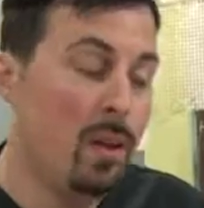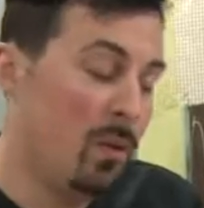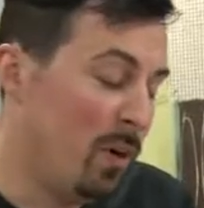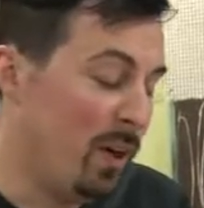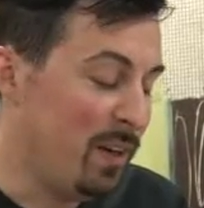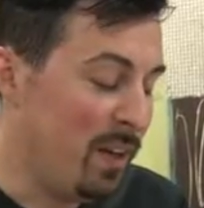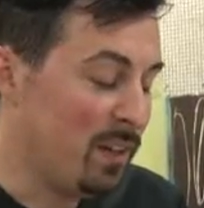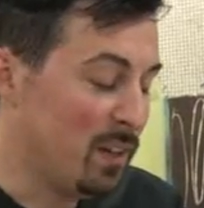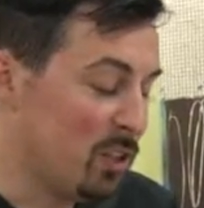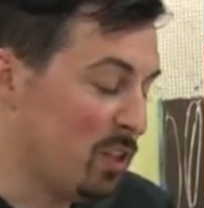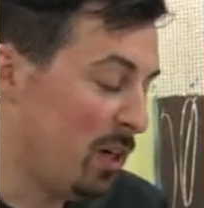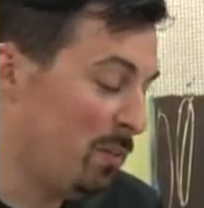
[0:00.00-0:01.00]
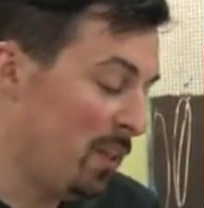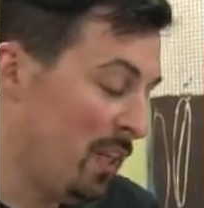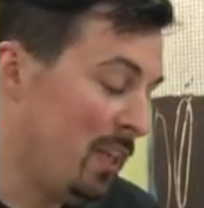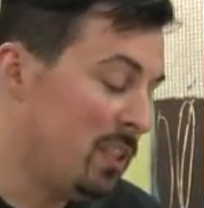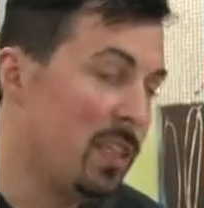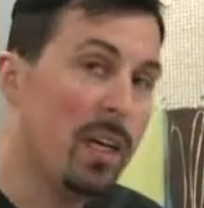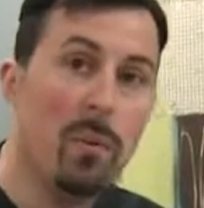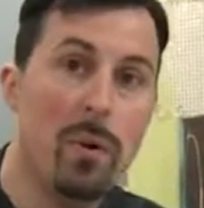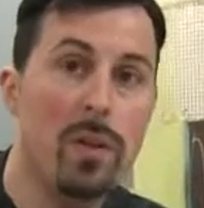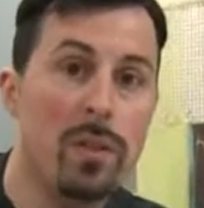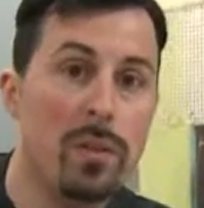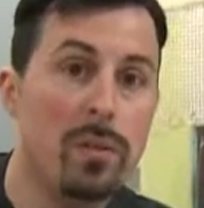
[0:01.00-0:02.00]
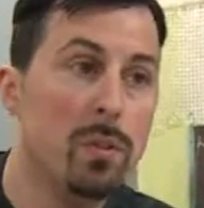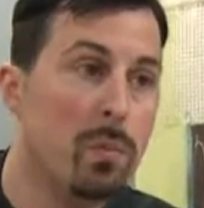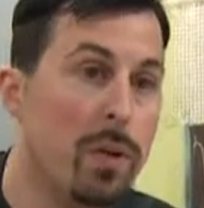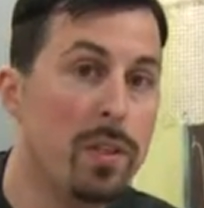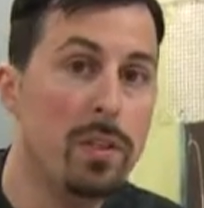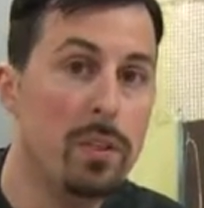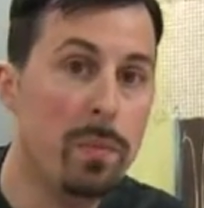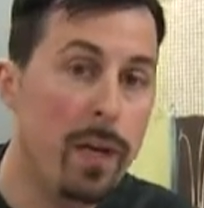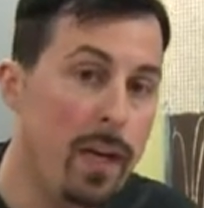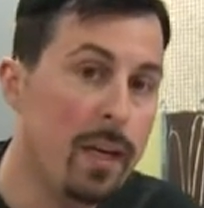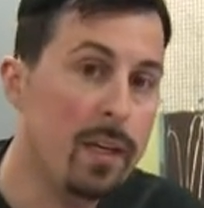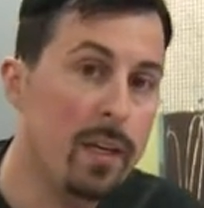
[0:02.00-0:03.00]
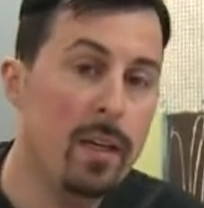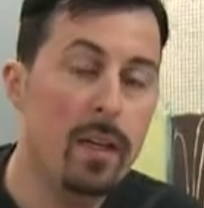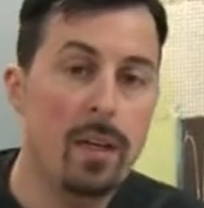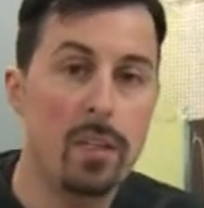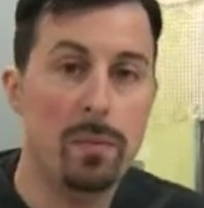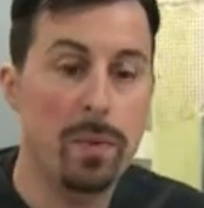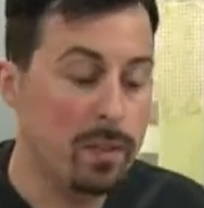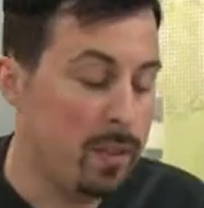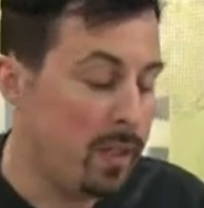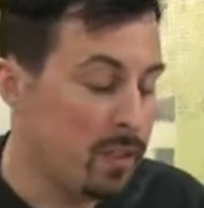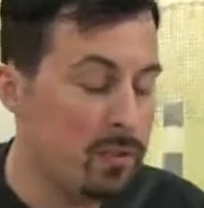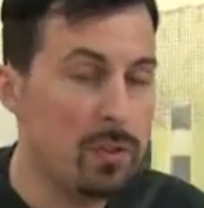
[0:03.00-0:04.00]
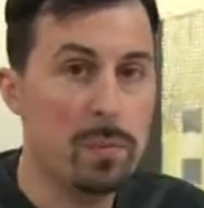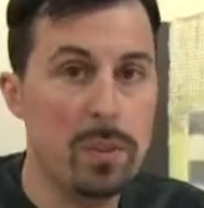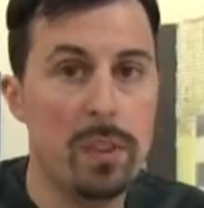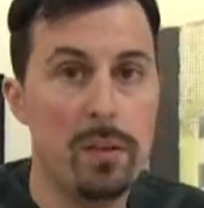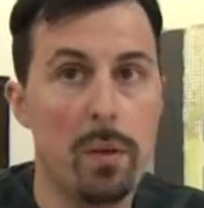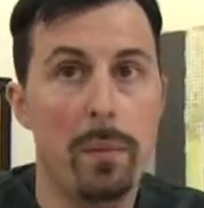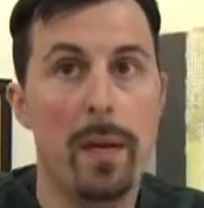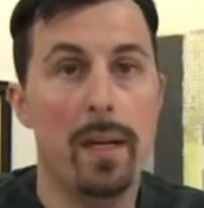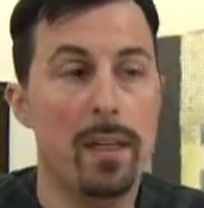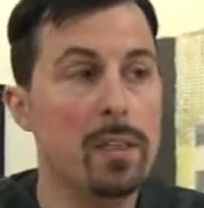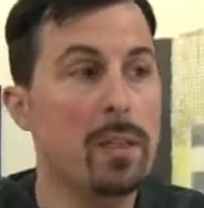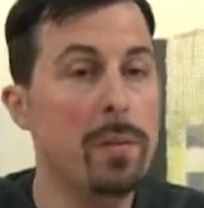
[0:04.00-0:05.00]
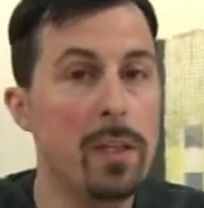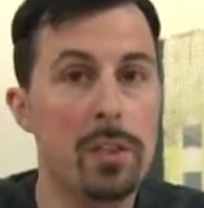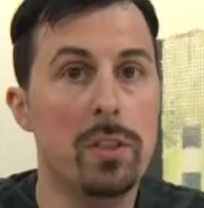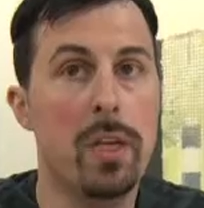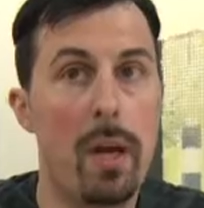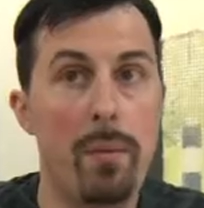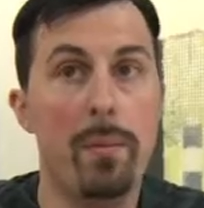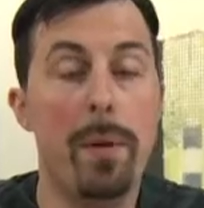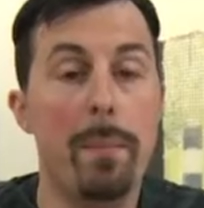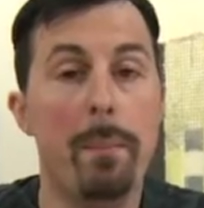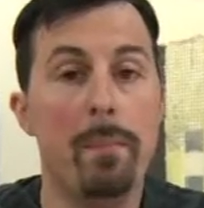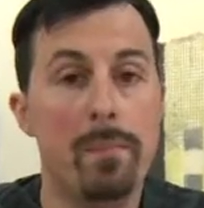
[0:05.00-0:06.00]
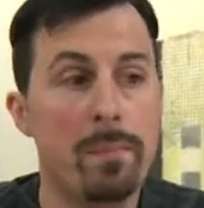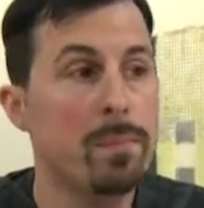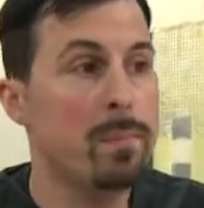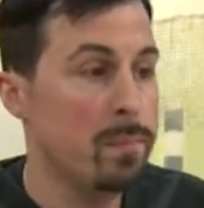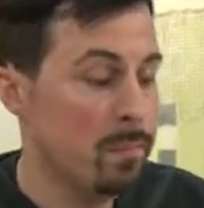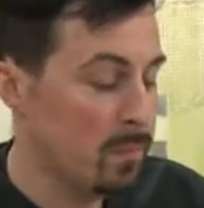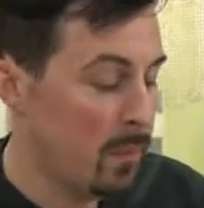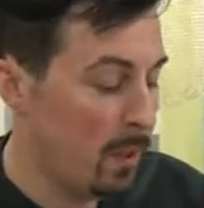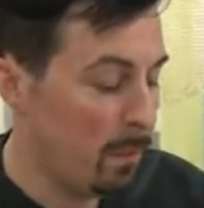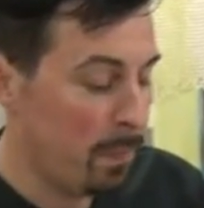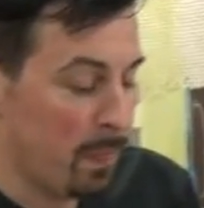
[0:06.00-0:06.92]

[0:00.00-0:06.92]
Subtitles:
Right, nothing sharp. The last thing I want to do is break this bag and spill cancerous material back into the patient's abdomen. Yep.